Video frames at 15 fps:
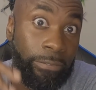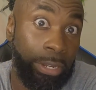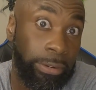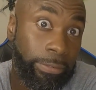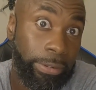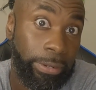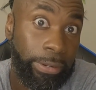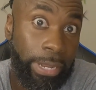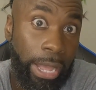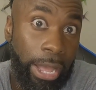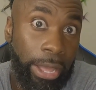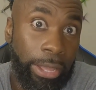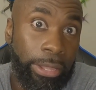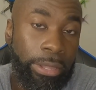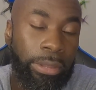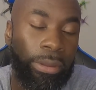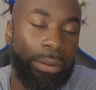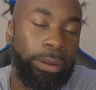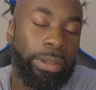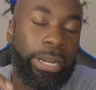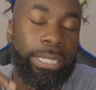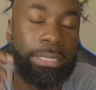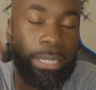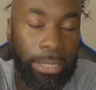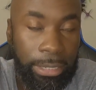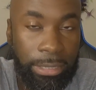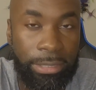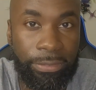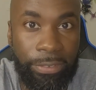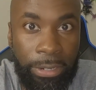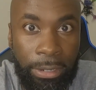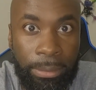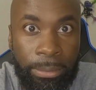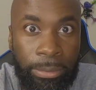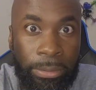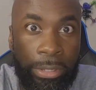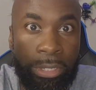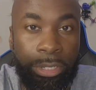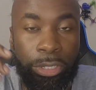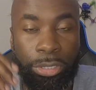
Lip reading: very, very high. They say that it's variable.